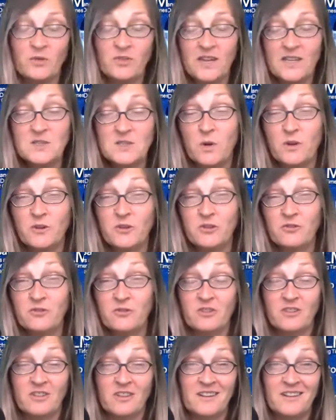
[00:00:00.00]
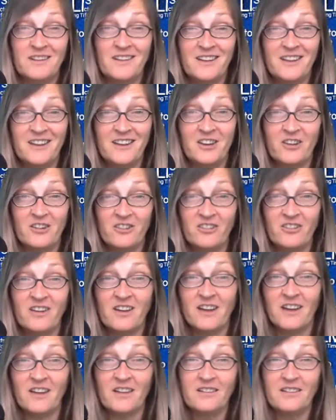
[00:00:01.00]
that's wonderful. And,
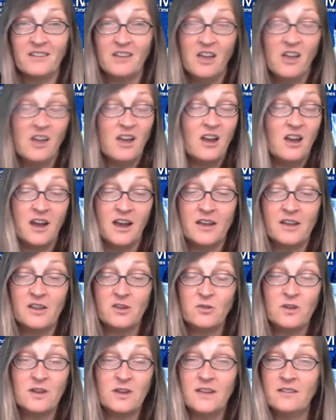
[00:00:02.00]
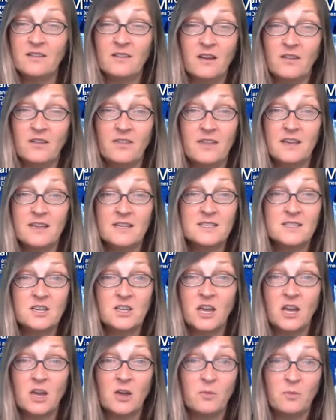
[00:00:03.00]
I agree. I think it's
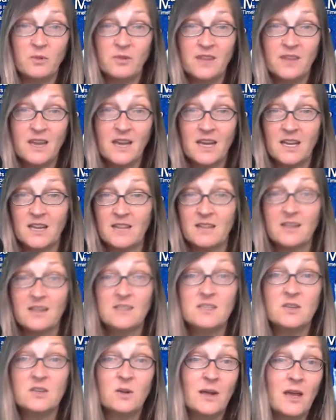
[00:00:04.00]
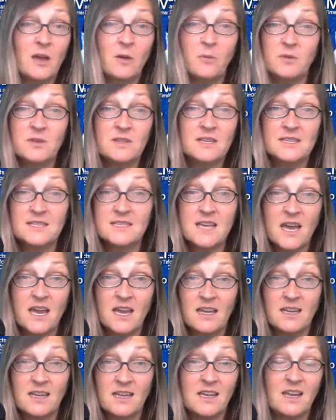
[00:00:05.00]
going to help with that. I think it's going to help with
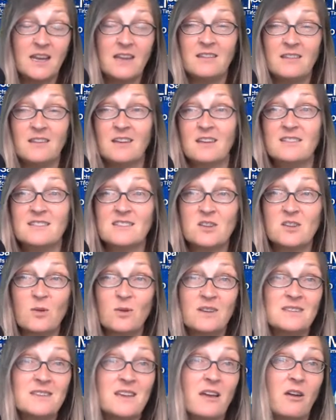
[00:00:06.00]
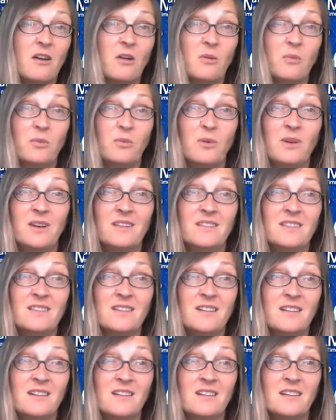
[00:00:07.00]
anxiety. I think it's going to help with,
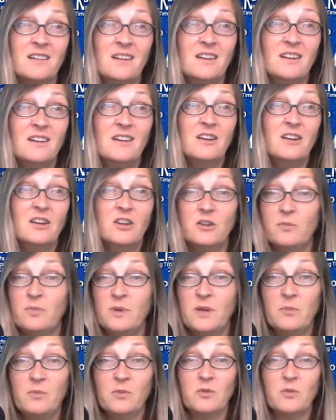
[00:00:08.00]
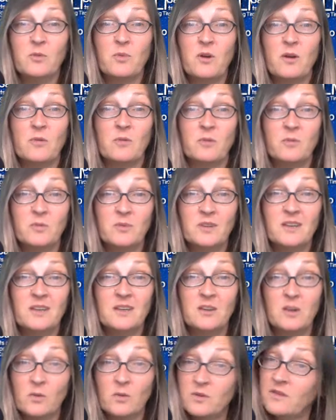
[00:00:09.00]
people are probably
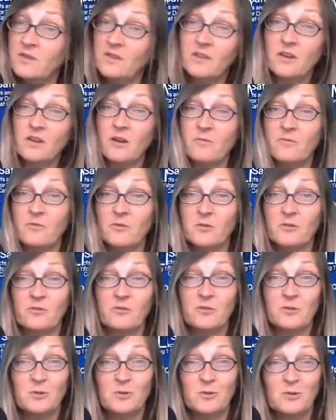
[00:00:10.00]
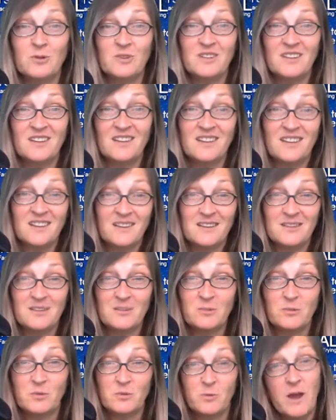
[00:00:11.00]
going to the comfort food and
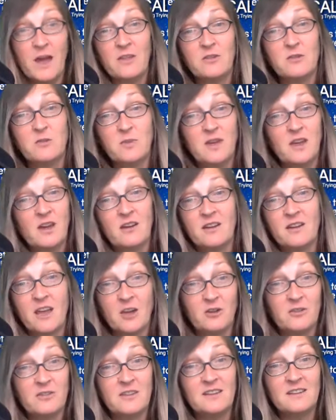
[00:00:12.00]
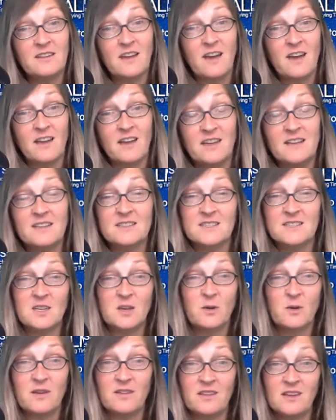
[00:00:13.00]
would rather be on a healthy diet.
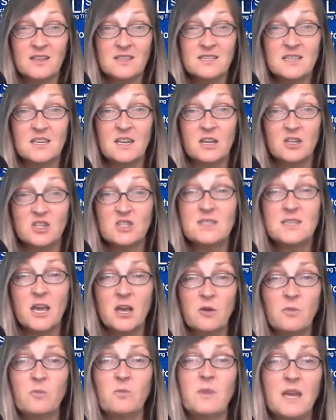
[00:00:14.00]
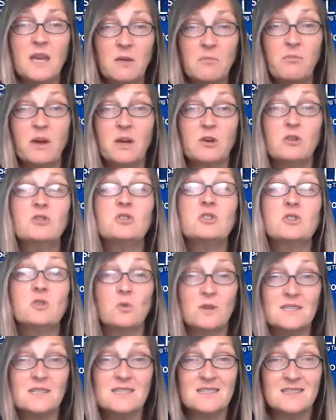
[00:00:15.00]
So I think it's going to just help make better
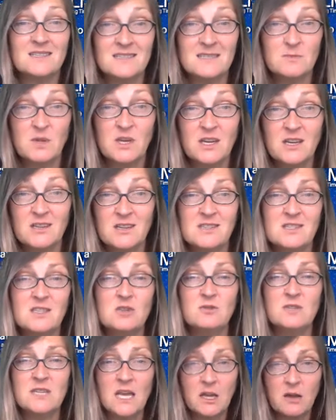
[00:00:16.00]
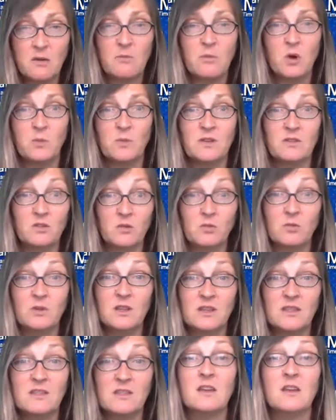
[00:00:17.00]
choices, because you take a moment to
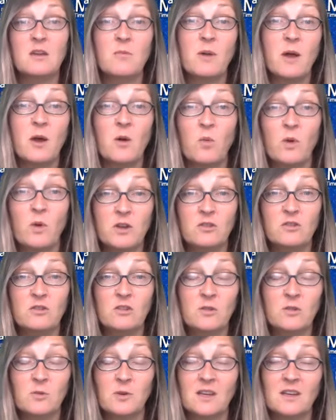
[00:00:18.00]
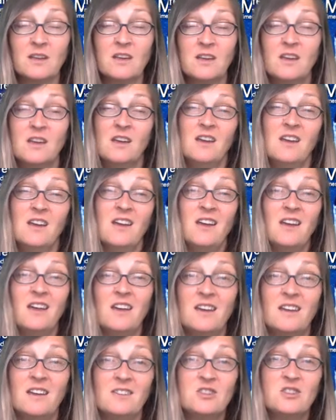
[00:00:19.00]
really think about what you're doing.
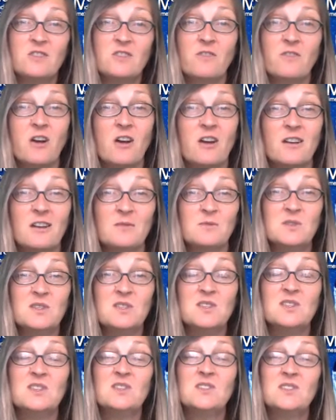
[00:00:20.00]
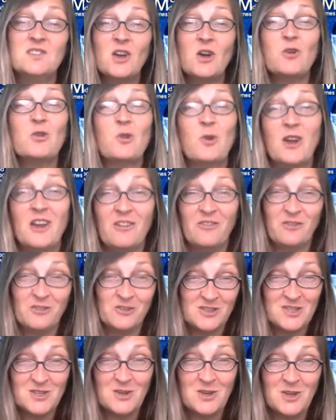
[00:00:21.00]
And Siobhan, I'm so grateful
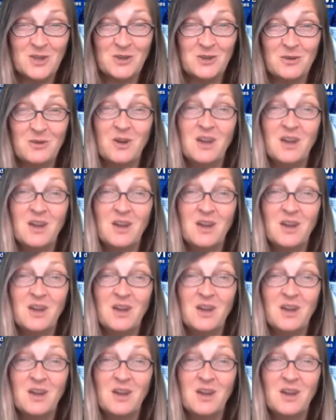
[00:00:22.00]
to you.